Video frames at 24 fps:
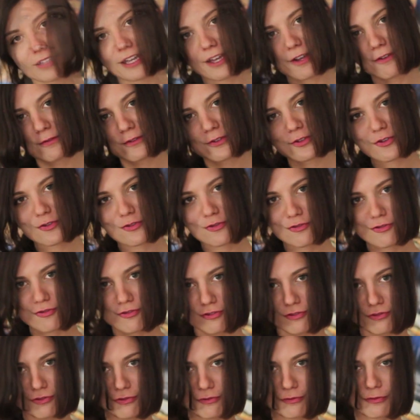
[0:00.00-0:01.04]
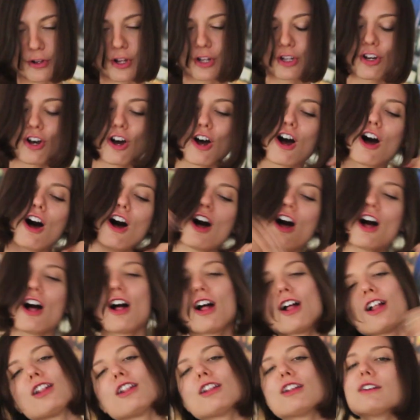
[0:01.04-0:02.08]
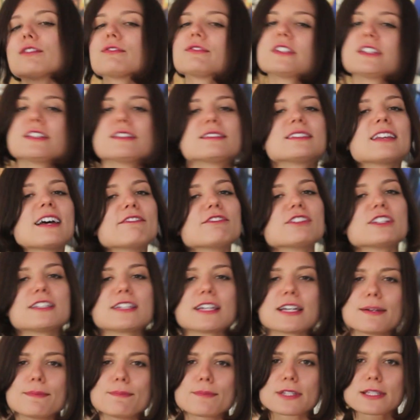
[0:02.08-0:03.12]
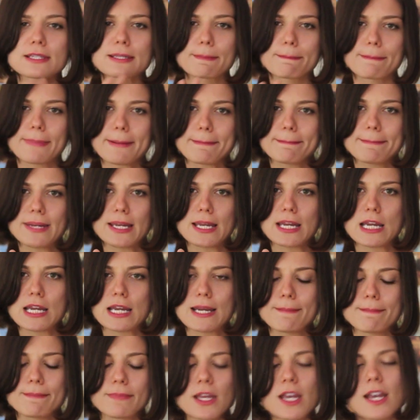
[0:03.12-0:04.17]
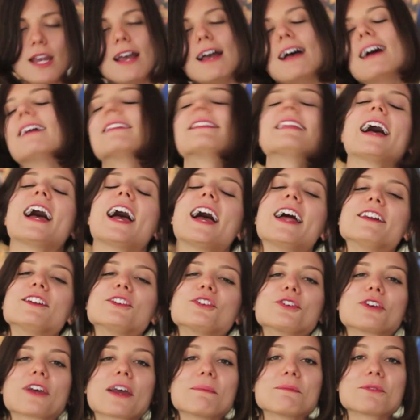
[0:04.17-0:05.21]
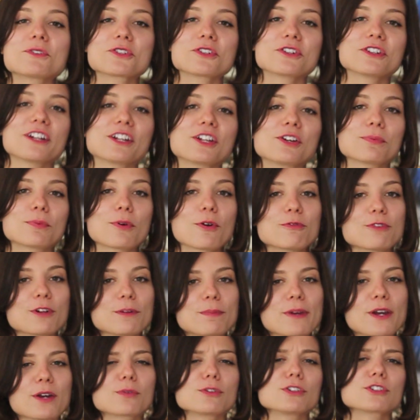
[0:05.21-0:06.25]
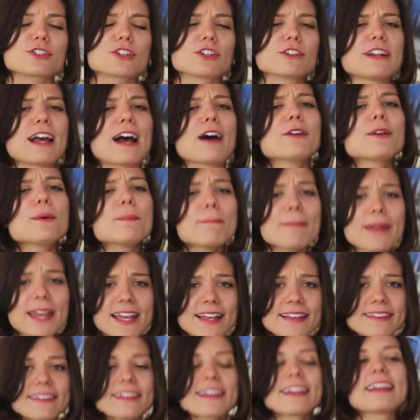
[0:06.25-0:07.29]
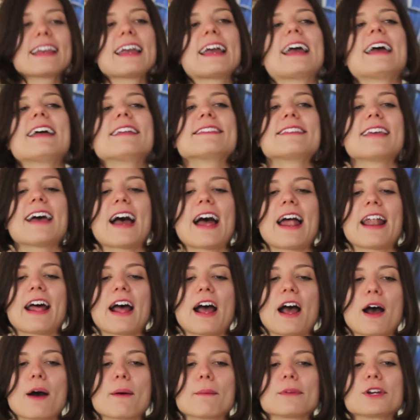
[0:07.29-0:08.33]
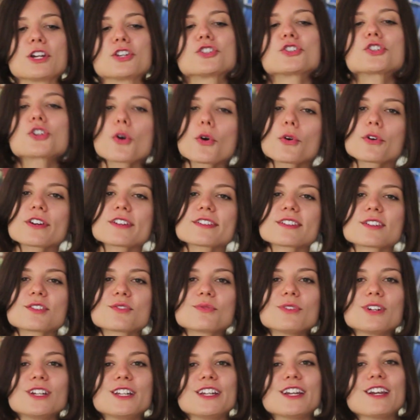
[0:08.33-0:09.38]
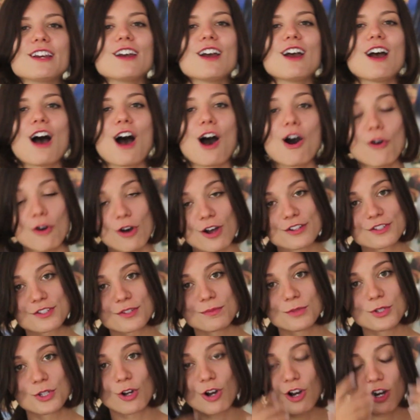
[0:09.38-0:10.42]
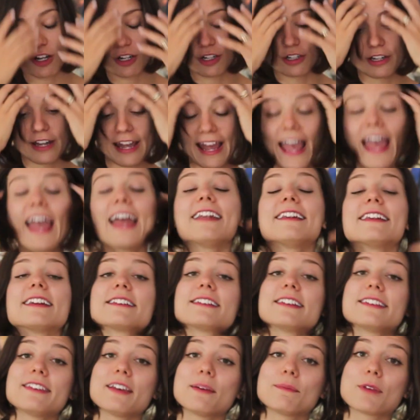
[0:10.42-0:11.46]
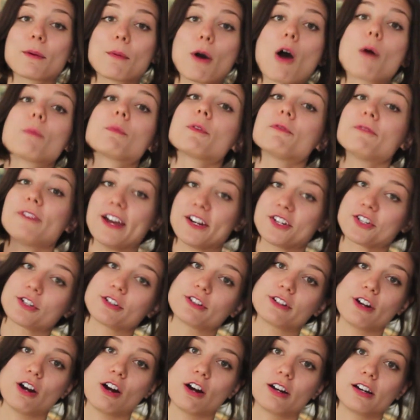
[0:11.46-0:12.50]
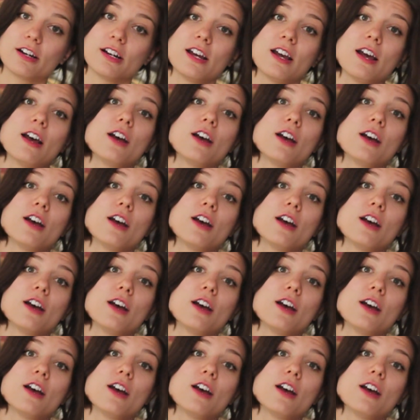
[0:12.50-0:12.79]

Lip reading: If you follow all of these 7 tips, then you can be sure that your profile pic will turn out amazing, and that it showcases really how awesome you are, and at the same time how professional you are,